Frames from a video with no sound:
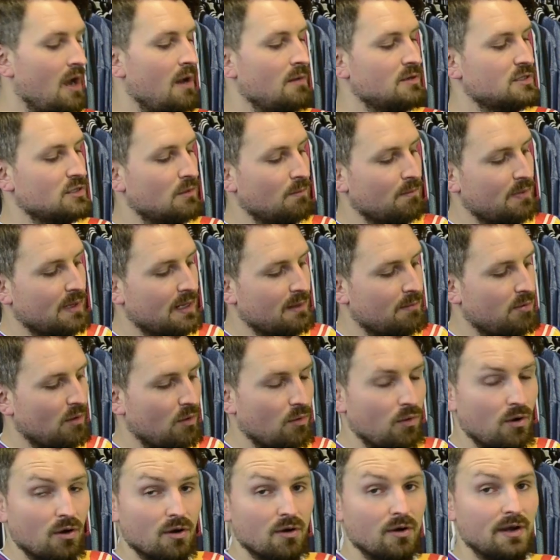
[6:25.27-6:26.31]
Some
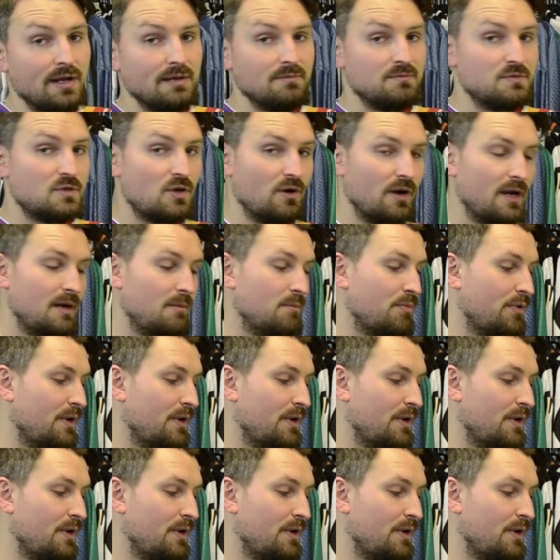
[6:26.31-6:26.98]
people wore it screen